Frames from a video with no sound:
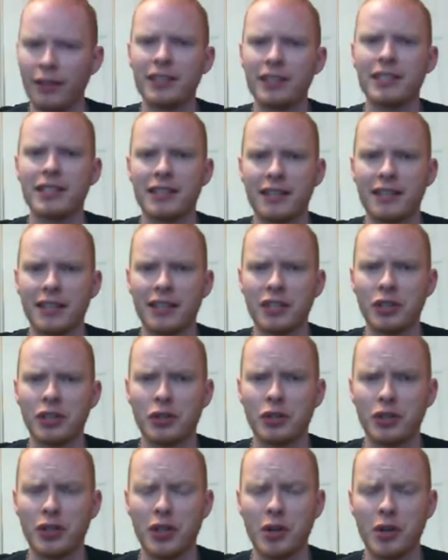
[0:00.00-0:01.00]
this is Things You
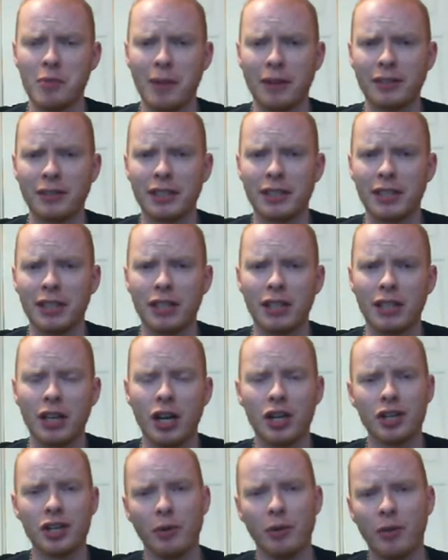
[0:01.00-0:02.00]
Should Know About,
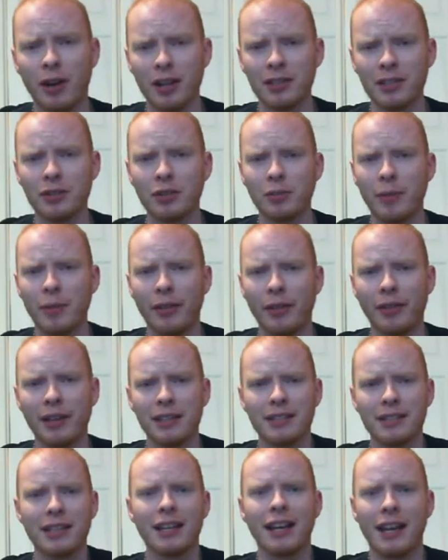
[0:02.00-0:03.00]
a show where I talk about
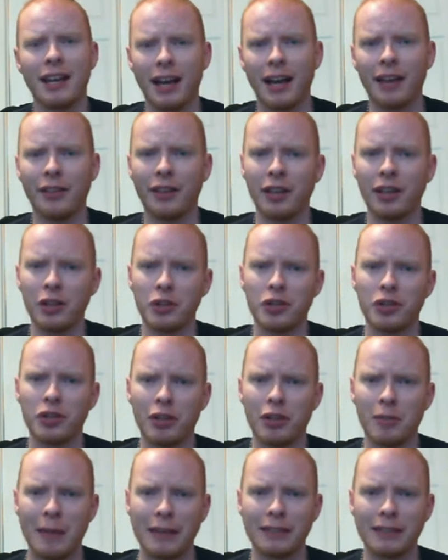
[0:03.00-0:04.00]
things I think you should
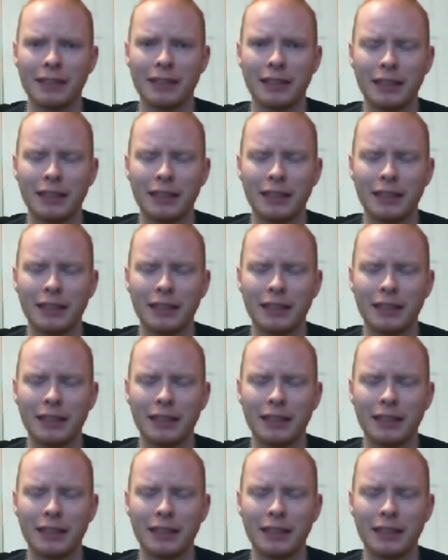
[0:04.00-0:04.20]
know about.